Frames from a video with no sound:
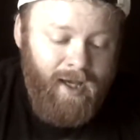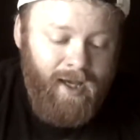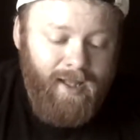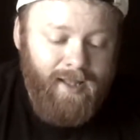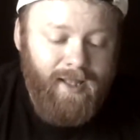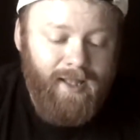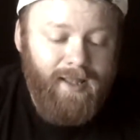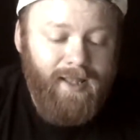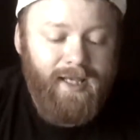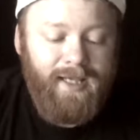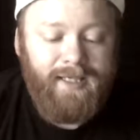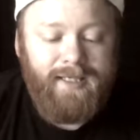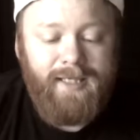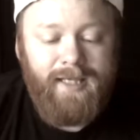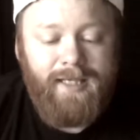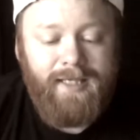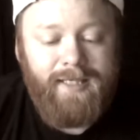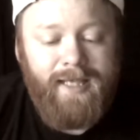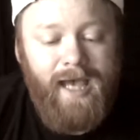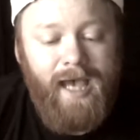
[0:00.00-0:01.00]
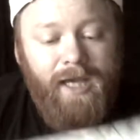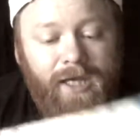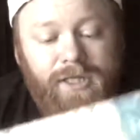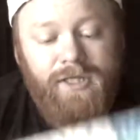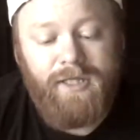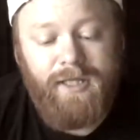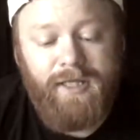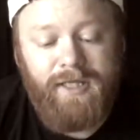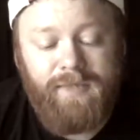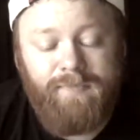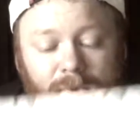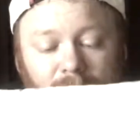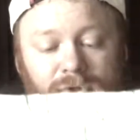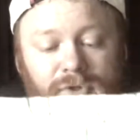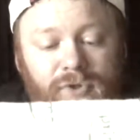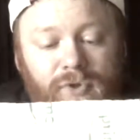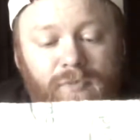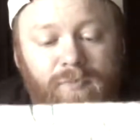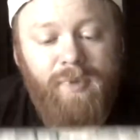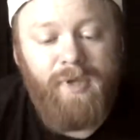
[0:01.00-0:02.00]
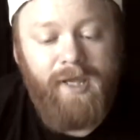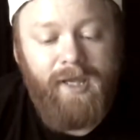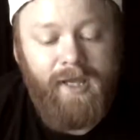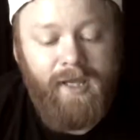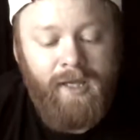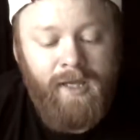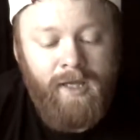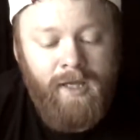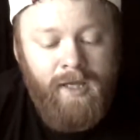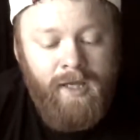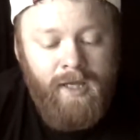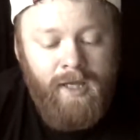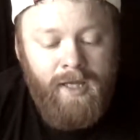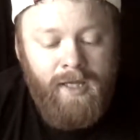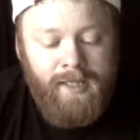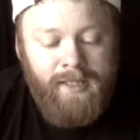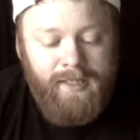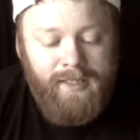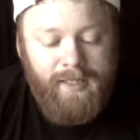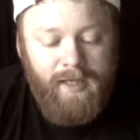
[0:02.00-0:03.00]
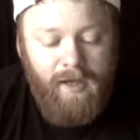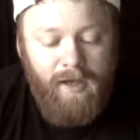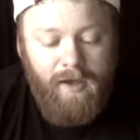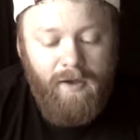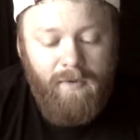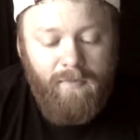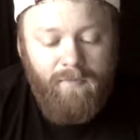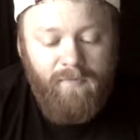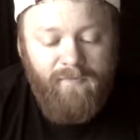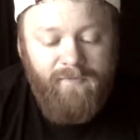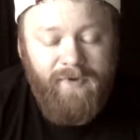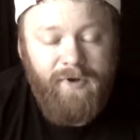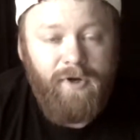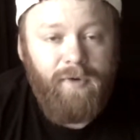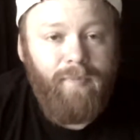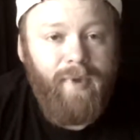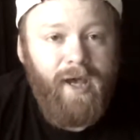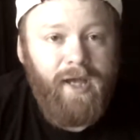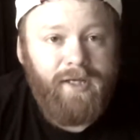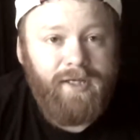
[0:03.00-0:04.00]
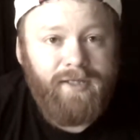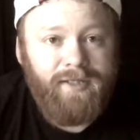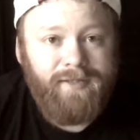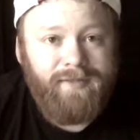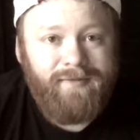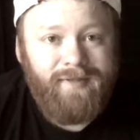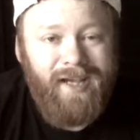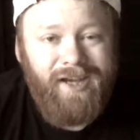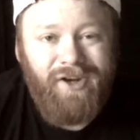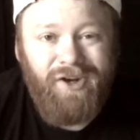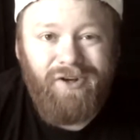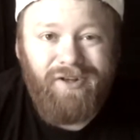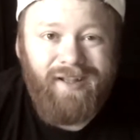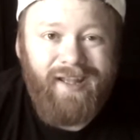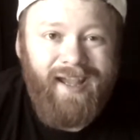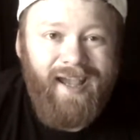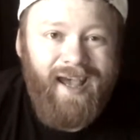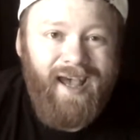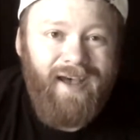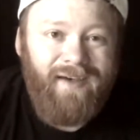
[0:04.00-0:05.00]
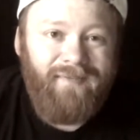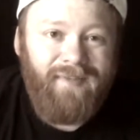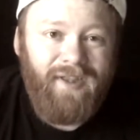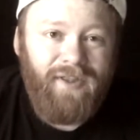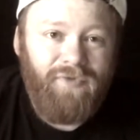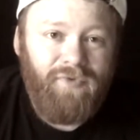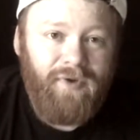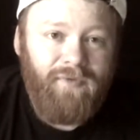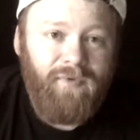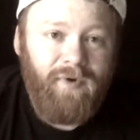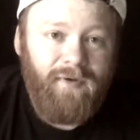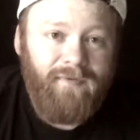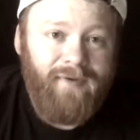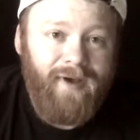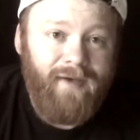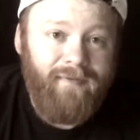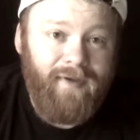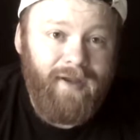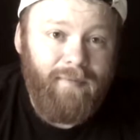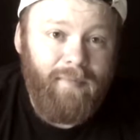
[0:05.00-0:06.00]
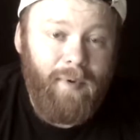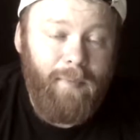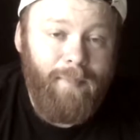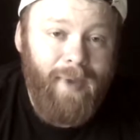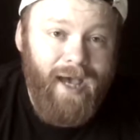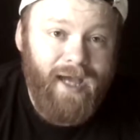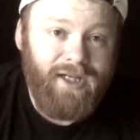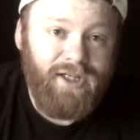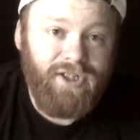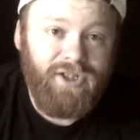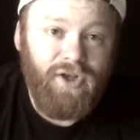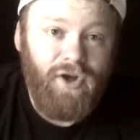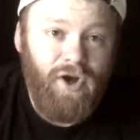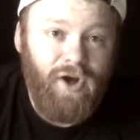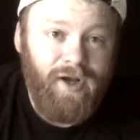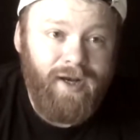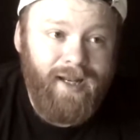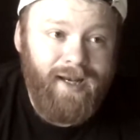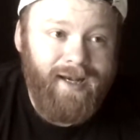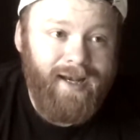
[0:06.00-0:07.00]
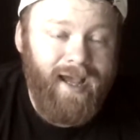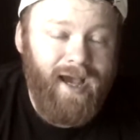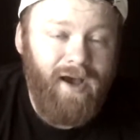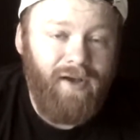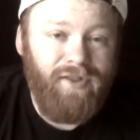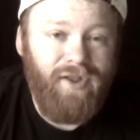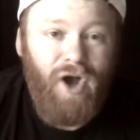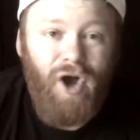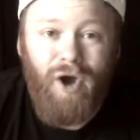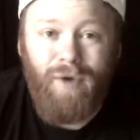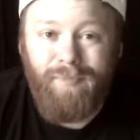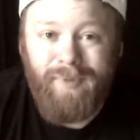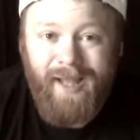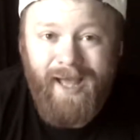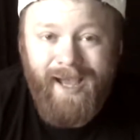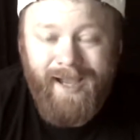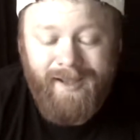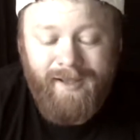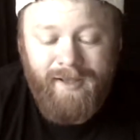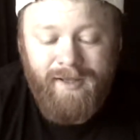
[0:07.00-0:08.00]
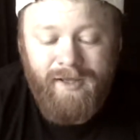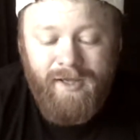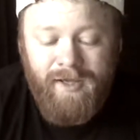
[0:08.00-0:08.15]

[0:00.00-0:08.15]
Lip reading: And then this is actually supposed to be some fender badges. I currently have the 345 Hemi badges on it now, all black.